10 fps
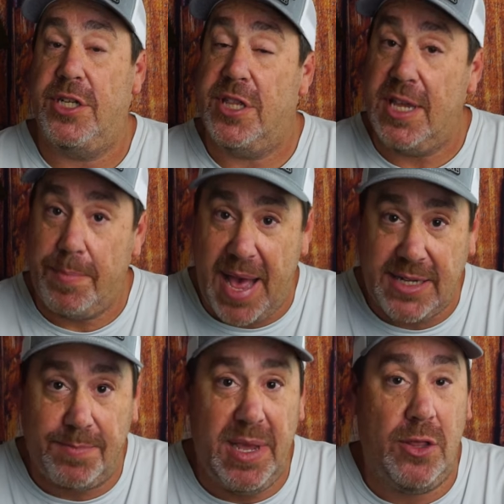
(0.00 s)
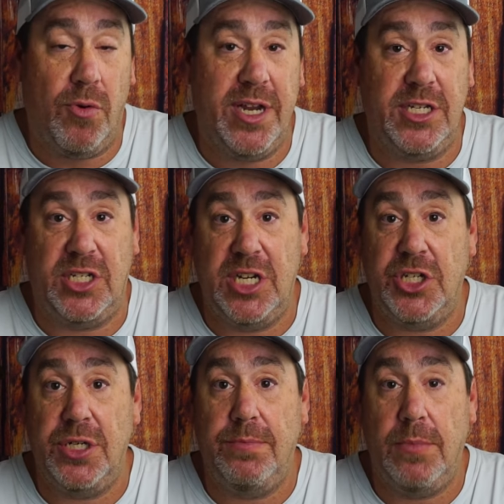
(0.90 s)
Do you think Bass made the right
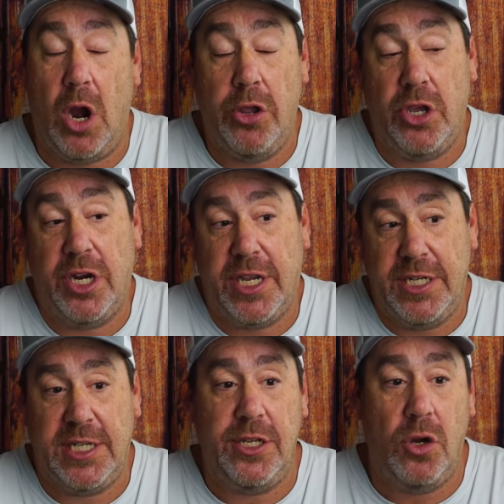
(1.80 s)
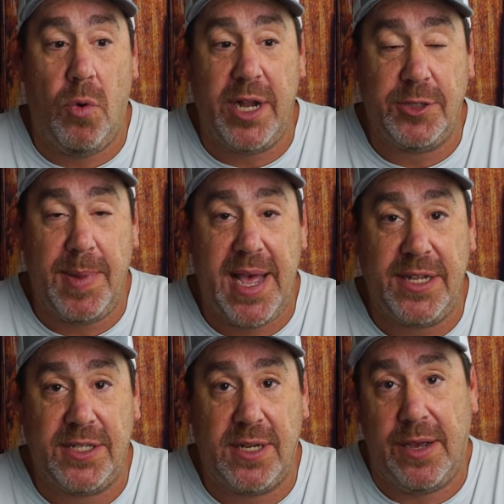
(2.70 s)
decision? Are you gonna continue to watch
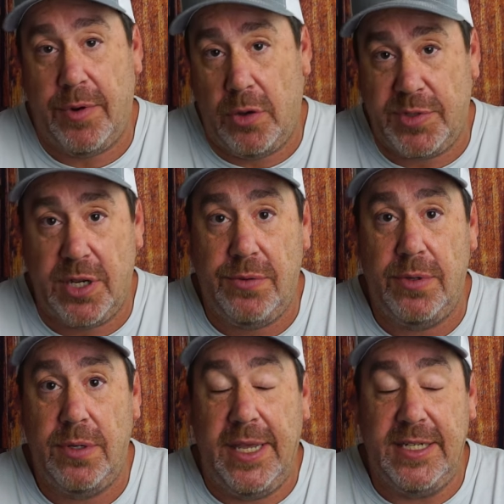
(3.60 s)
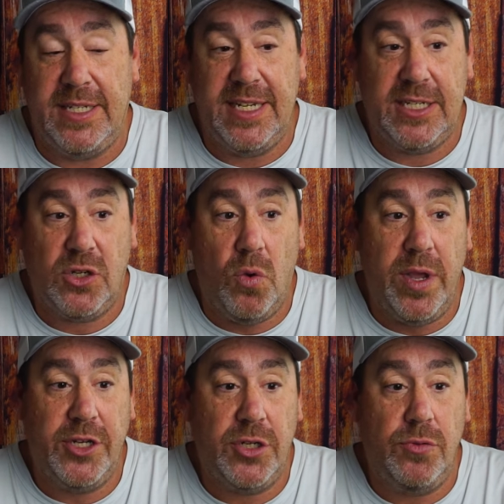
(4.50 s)
Bass? I would hope so. Is this
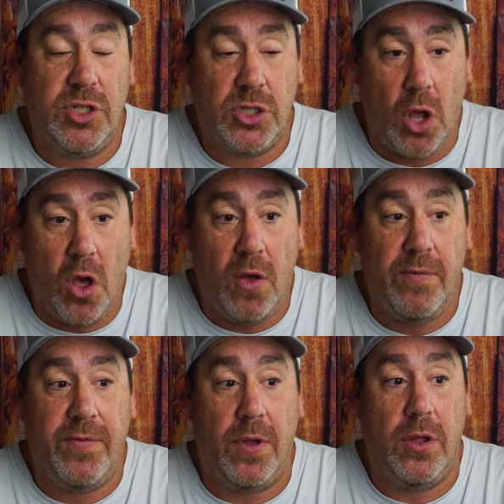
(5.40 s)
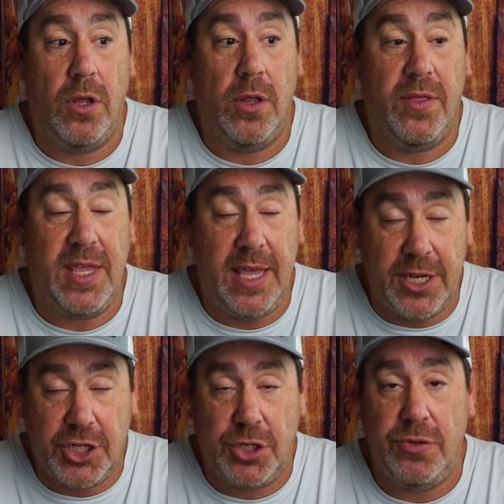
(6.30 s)
going to solve the
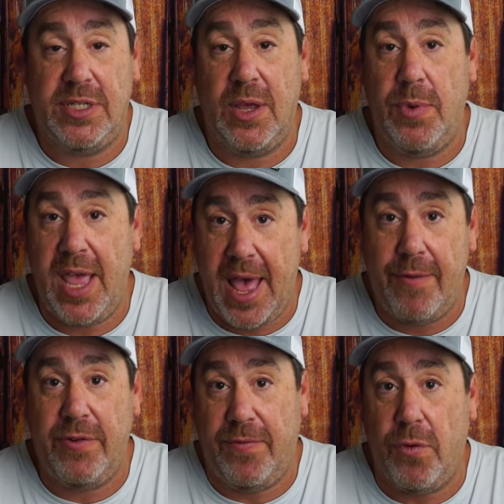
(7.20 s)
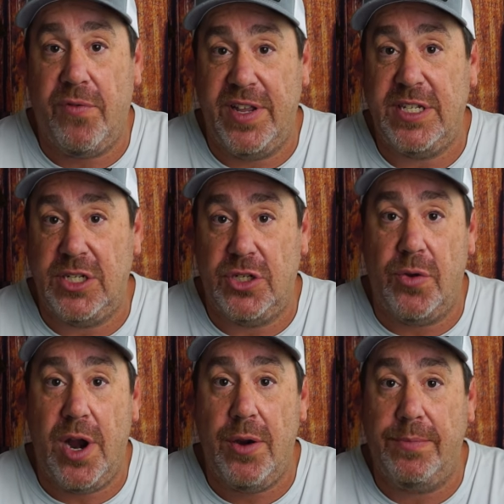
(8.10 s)
issues that we have with forward-facing
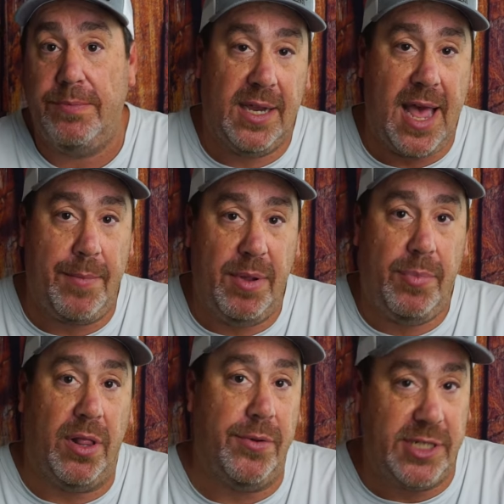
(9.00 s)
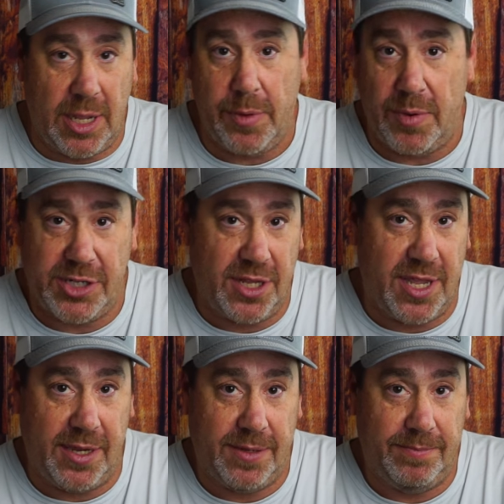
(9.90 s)
sonar? Comment below and tell me what you
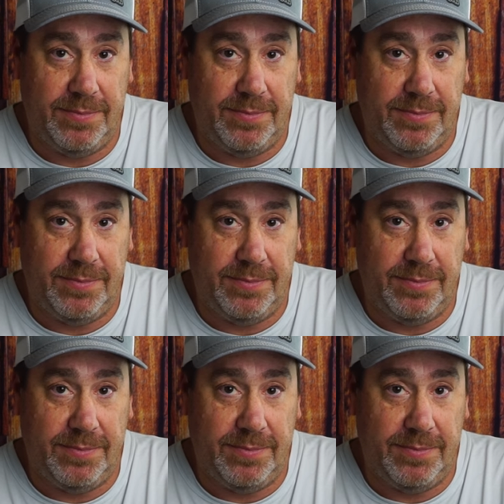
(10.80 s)
think.